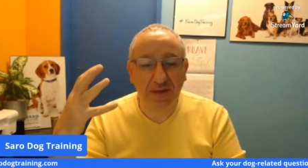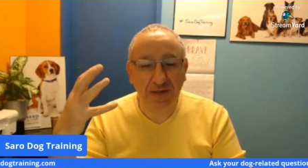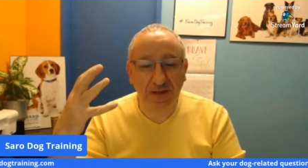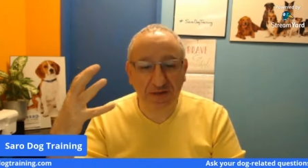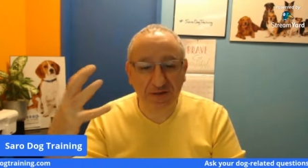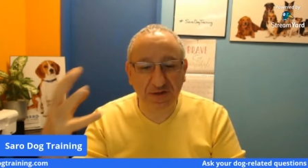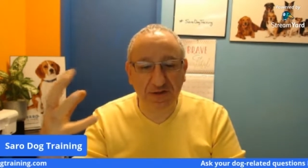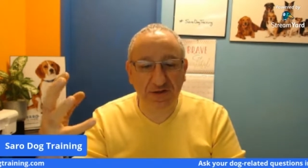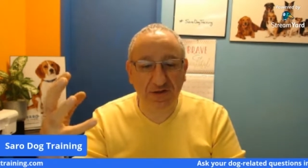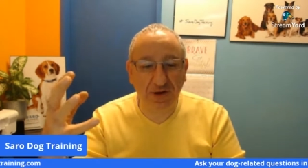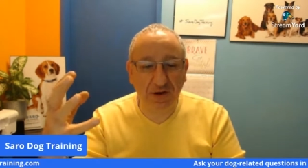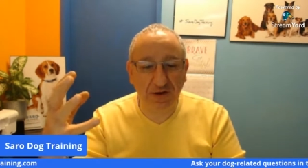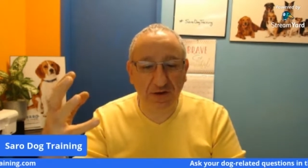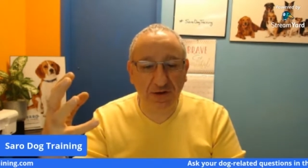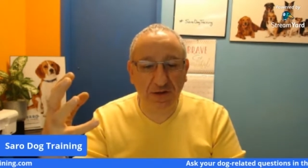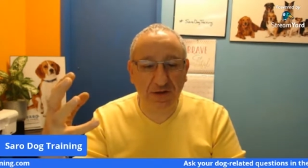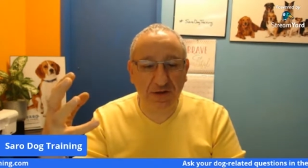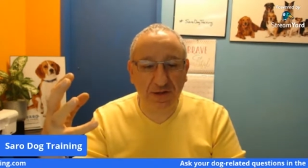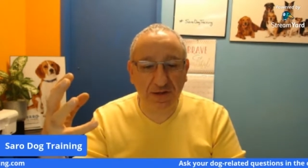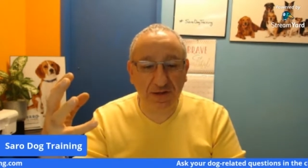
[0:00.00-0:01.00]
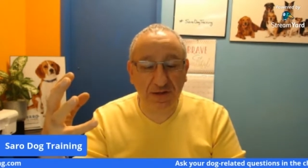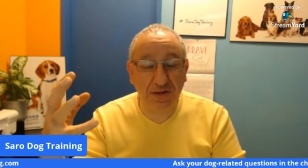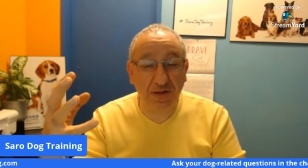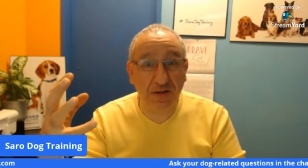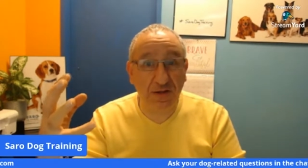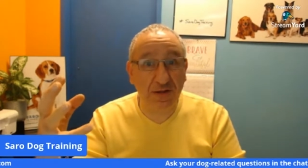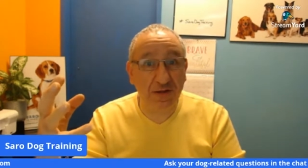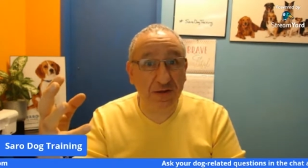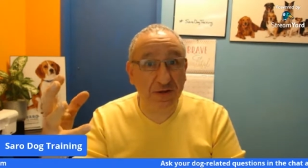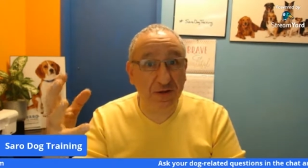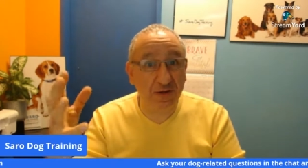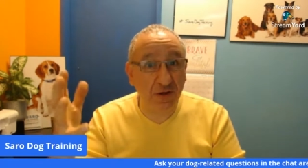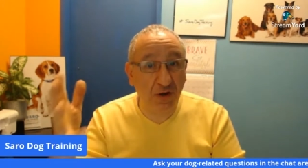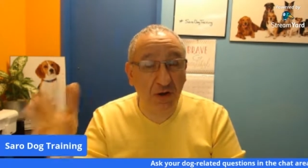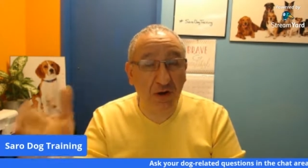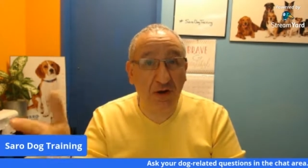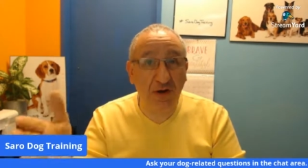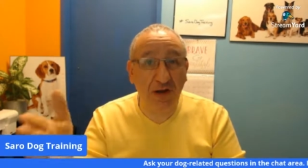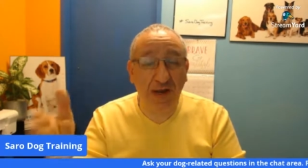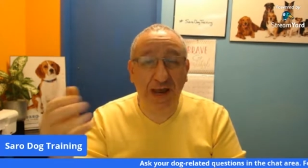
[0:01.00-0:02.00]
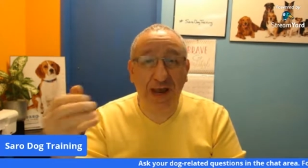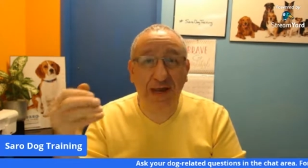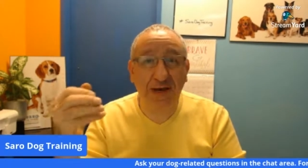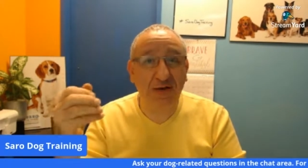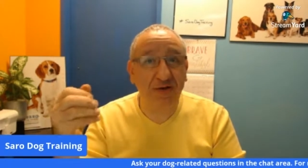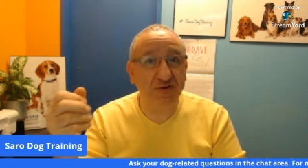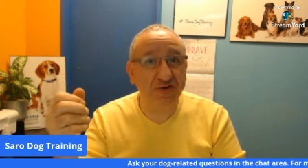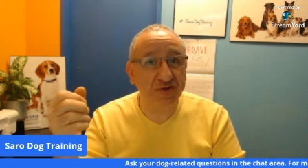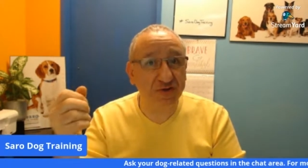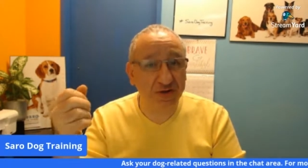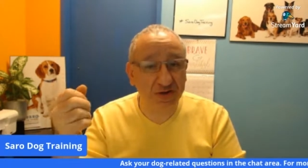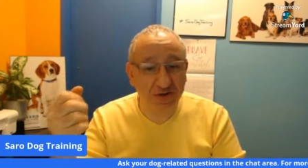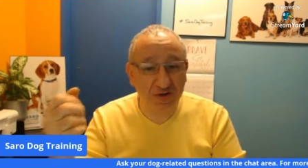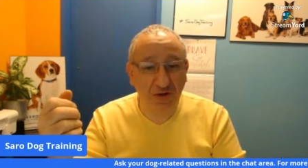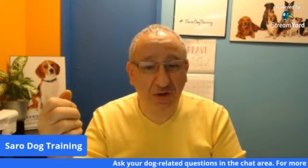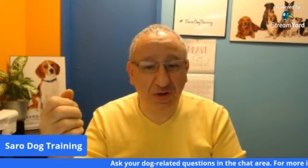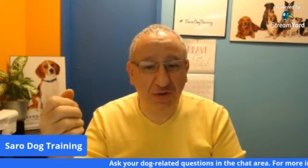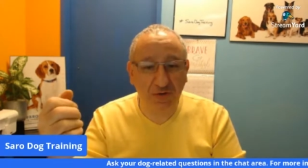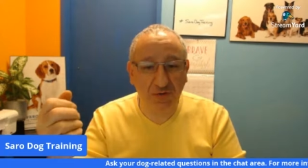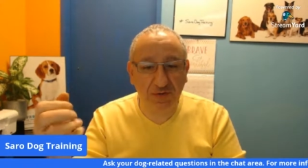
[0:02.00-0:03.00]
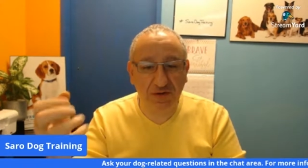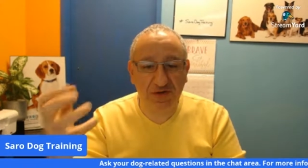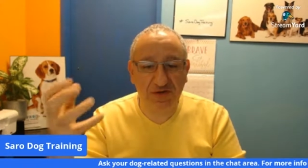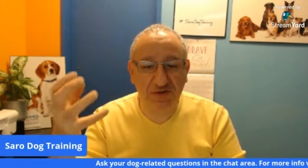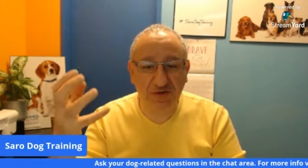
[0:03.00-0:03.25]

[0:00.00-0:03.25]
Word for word: in the dog, in the dog and also the dog owner.